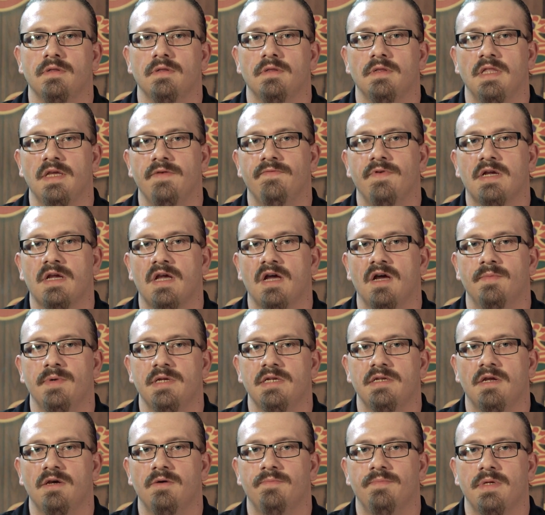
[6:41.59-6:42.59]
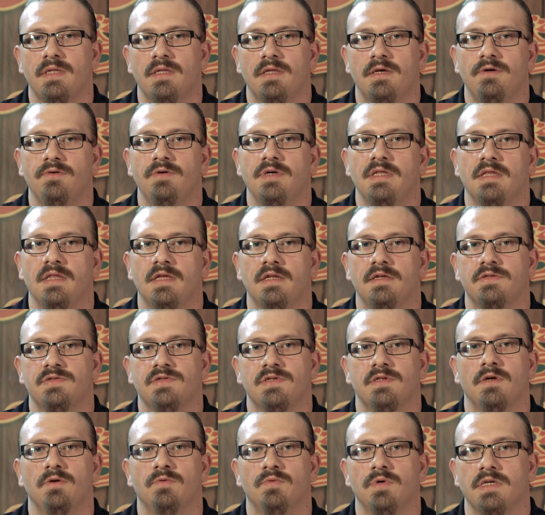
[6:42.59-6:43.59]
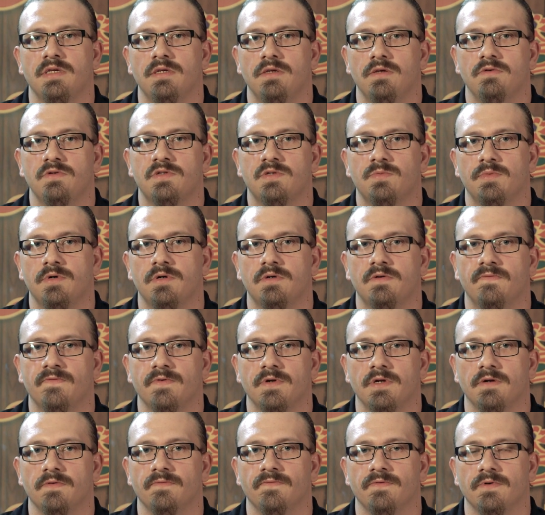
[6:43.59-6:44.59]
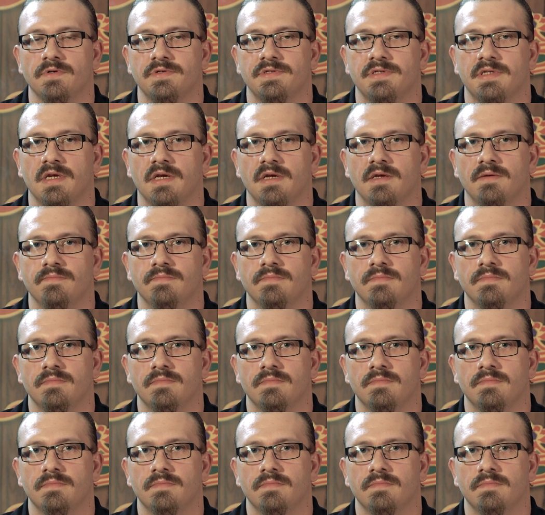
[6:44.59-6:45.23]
leave a comment down below and let us know what you smoked for your first time.